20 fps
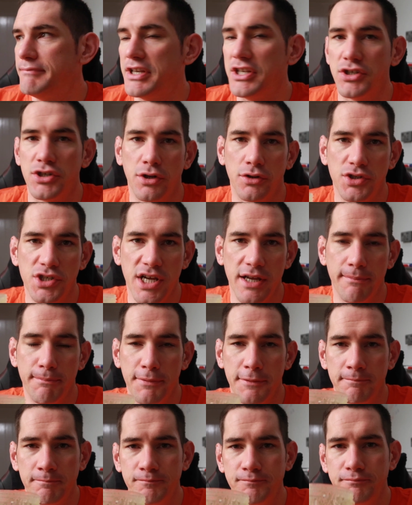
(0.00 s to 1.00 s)
mint choc
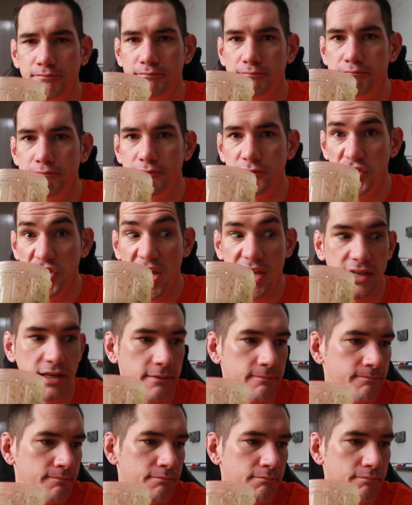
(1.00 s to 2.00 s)
chip
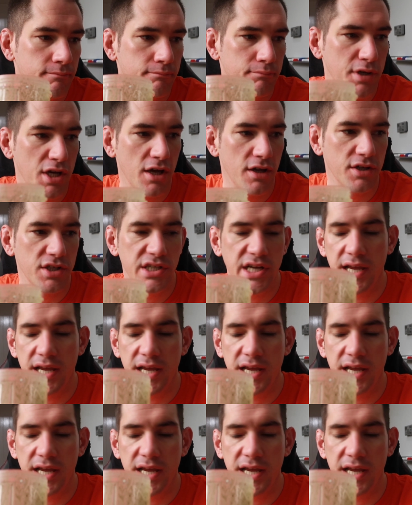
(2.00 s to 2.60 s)
shake, banana